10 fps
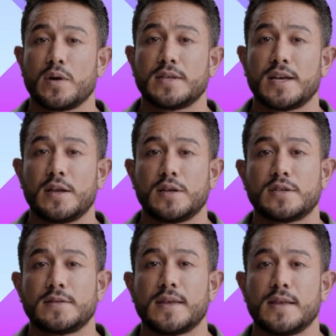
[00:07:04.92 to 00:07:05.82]

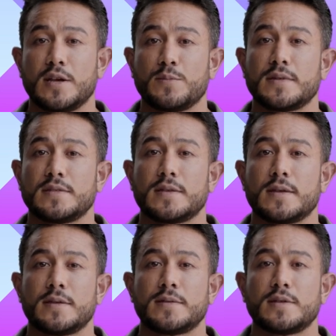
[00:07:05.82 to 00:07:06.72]
intelligent than humans,
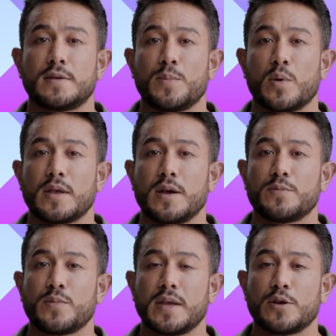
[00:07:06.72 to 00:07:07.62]
to the point of
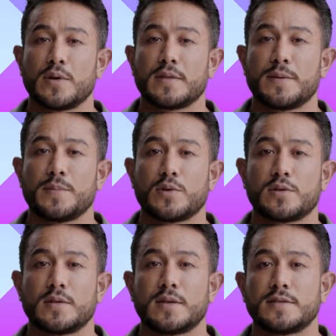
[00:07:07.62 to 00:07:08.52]
rendering them
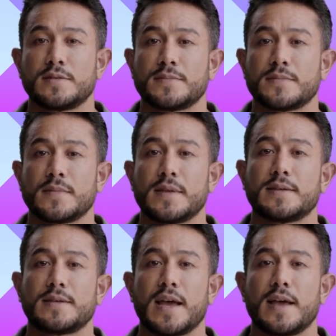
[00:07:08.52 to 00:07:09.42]
useless.
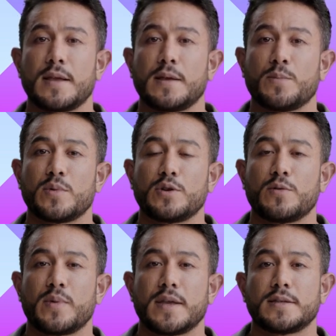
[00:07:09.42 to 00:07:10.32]
Instead, we
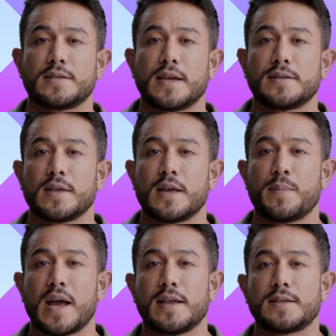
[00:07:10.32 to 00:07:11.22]
should reassess the
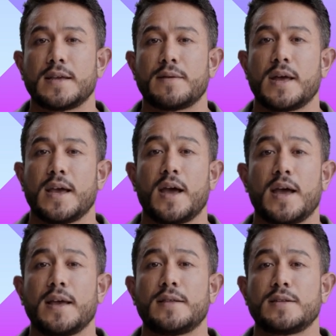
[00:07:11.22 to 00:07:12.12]
capacity of
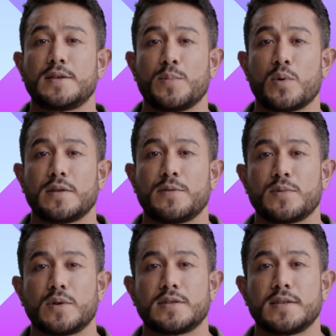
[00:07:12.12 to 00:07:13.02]
AI to support
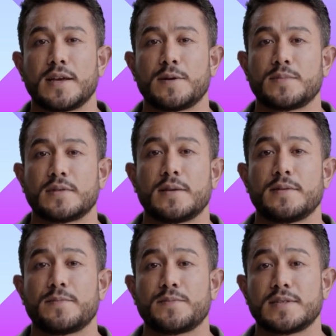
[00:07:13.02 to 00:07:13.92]
diverse teams,
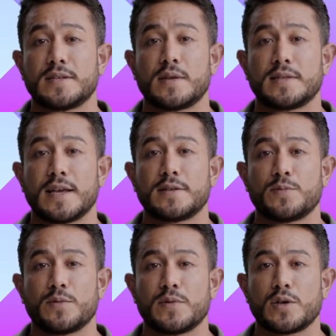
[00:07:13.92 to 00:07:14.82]
facilitate the
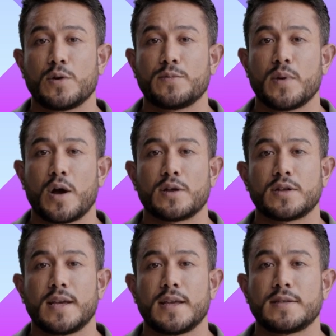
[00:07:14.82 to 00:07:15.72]
review of
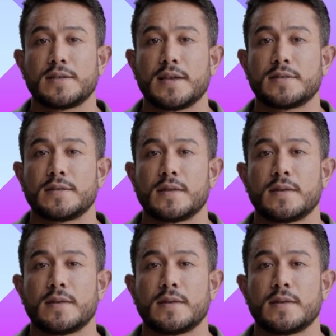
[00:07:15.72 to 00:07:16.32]
large datasets,